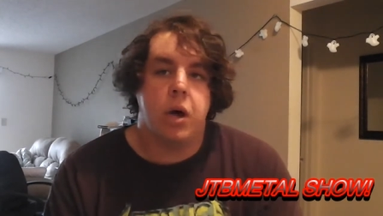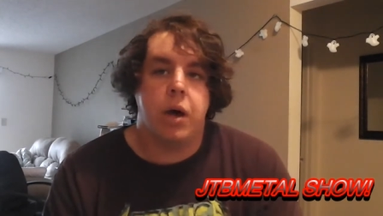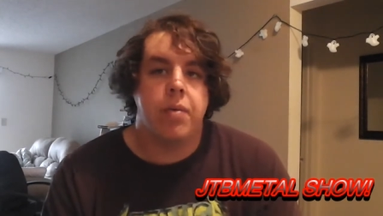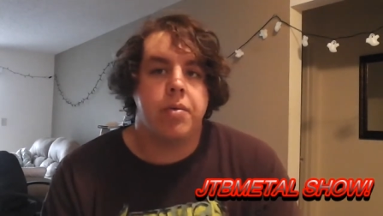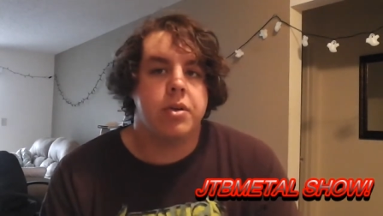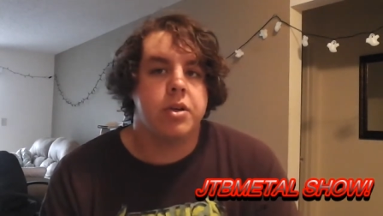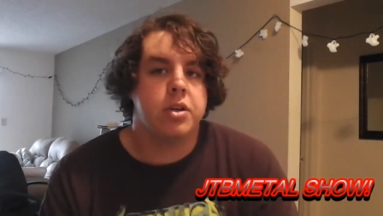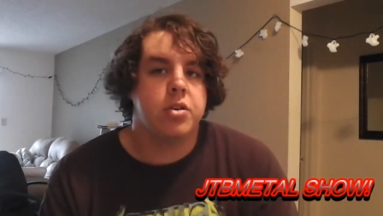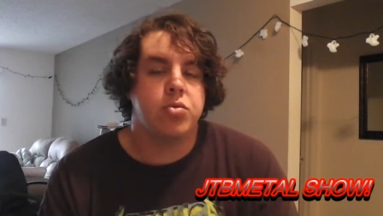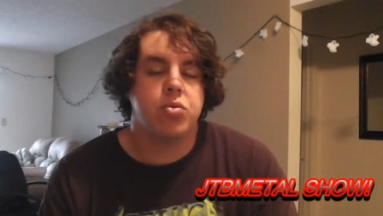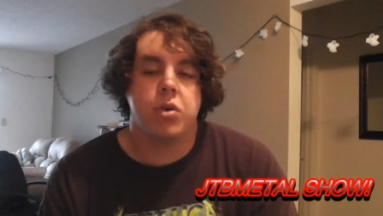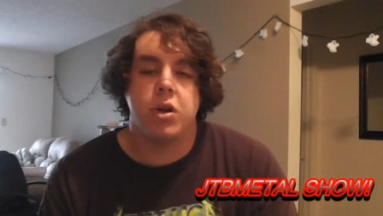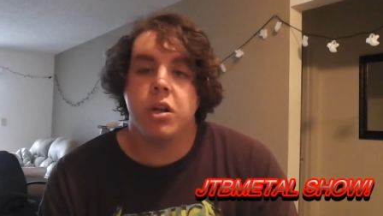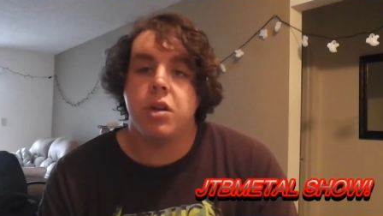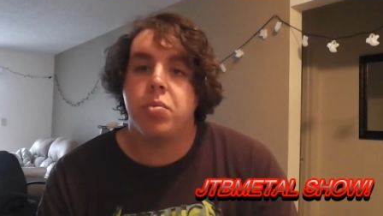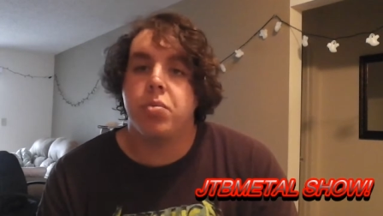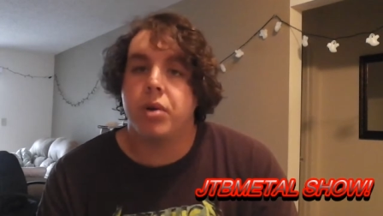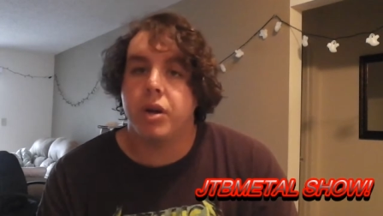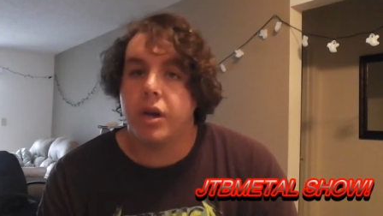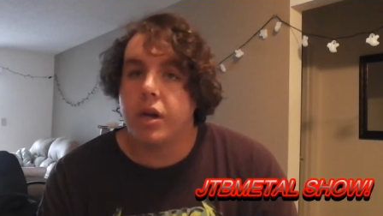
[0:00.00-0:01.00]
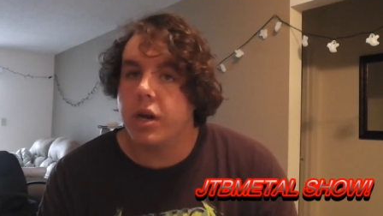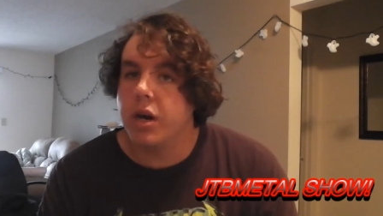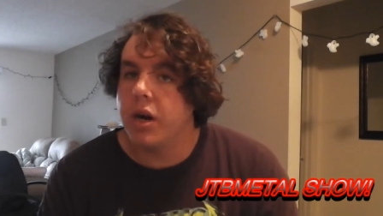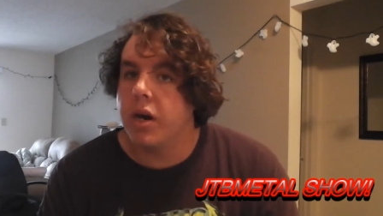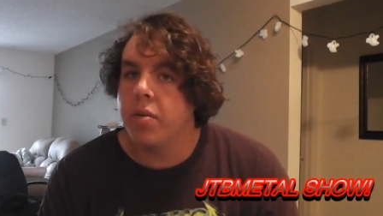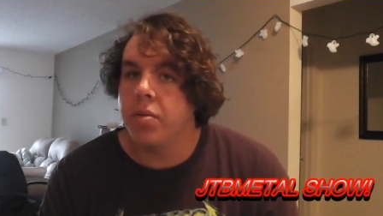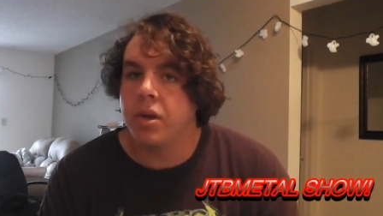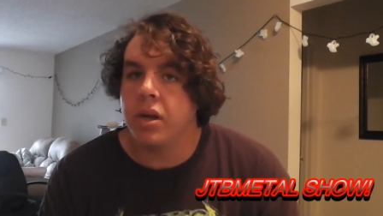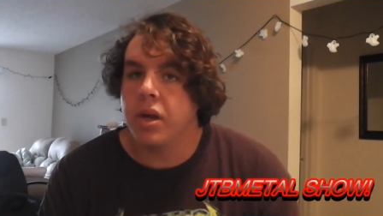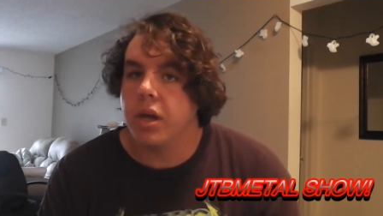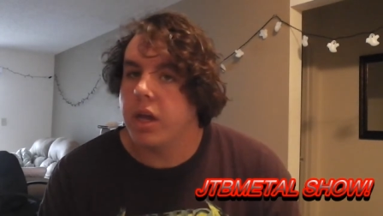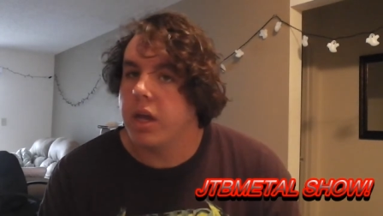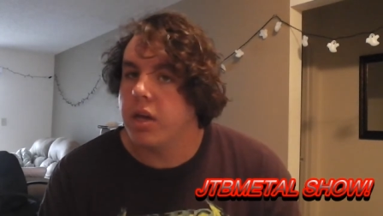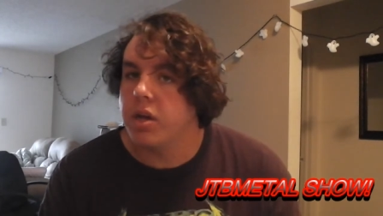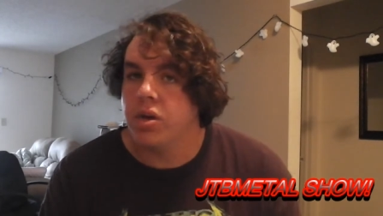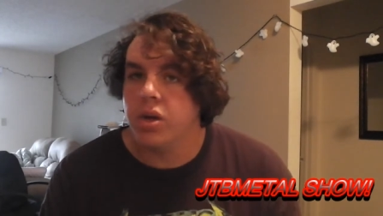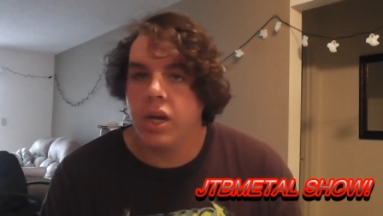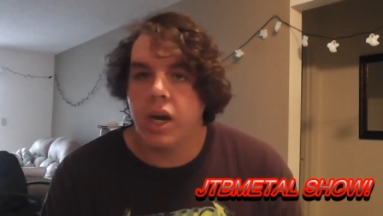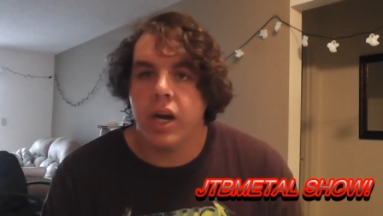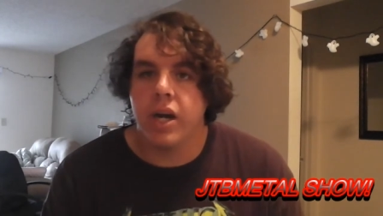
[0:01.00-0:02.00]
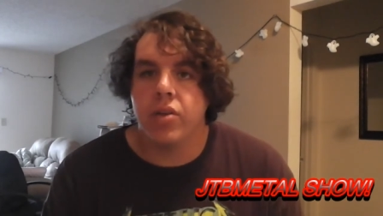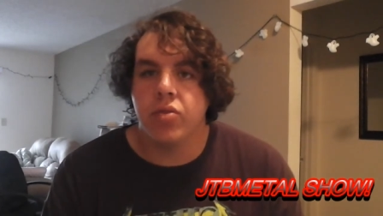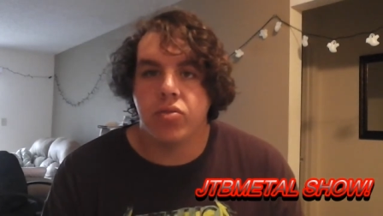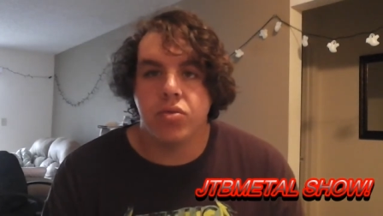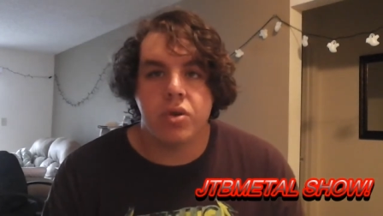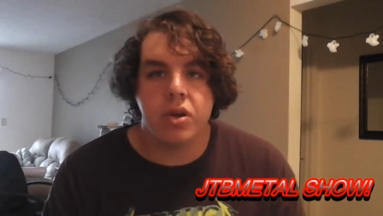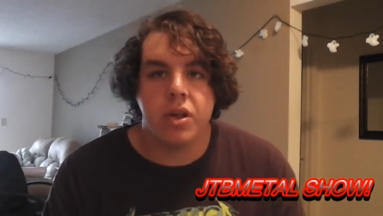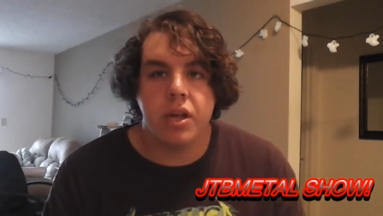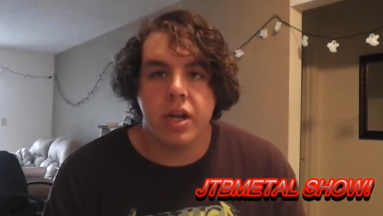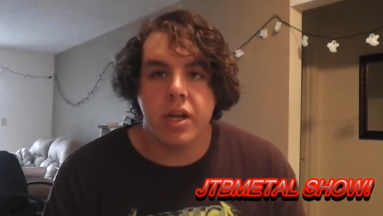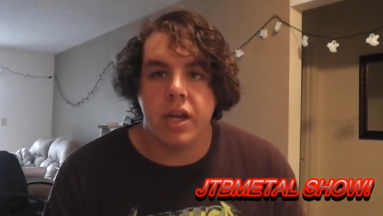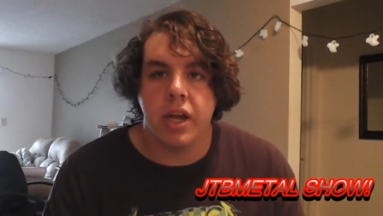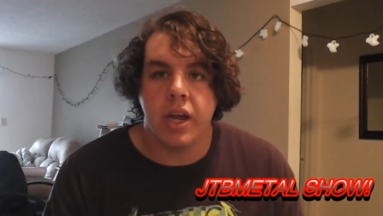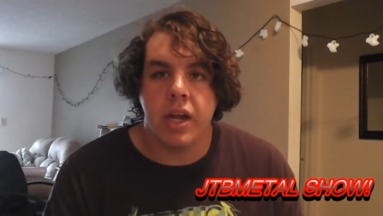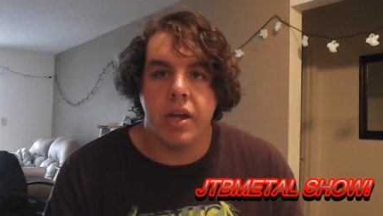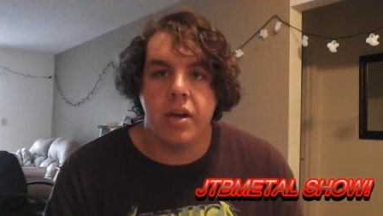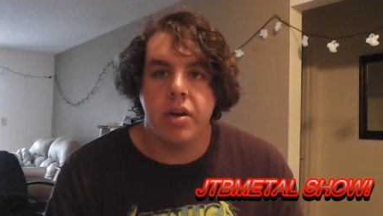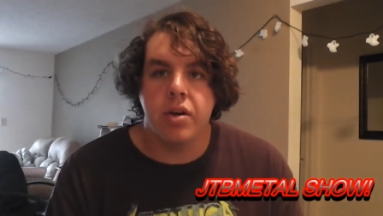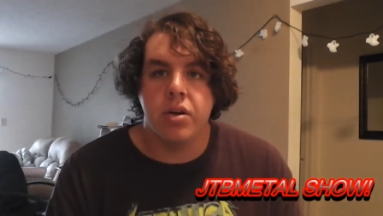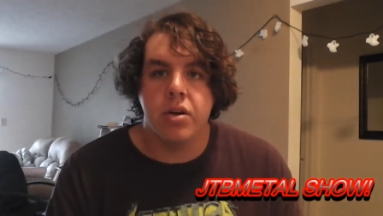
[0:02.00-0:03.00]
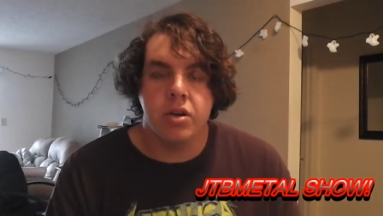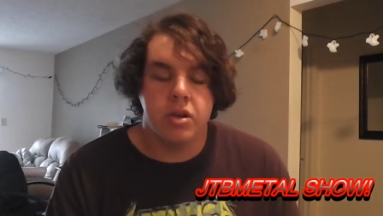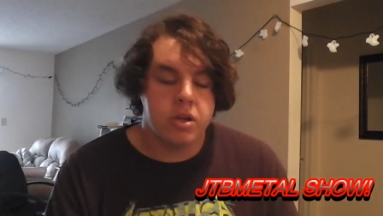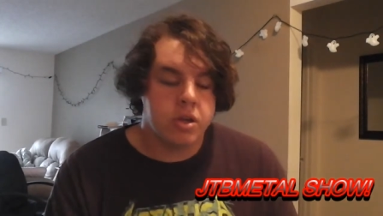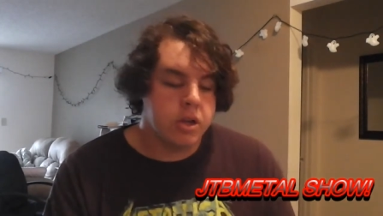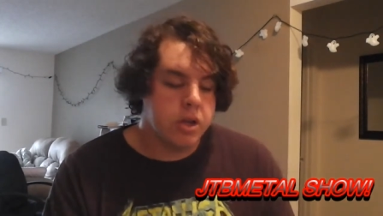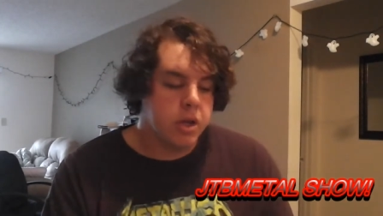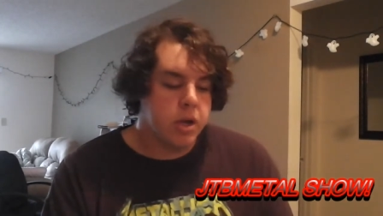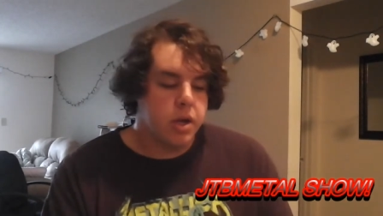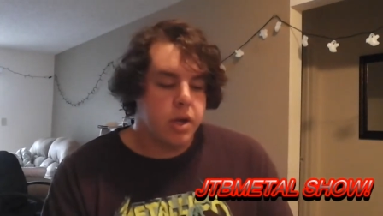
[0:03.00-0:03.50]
I just wanted to bring it up in case you guys really liked Anders.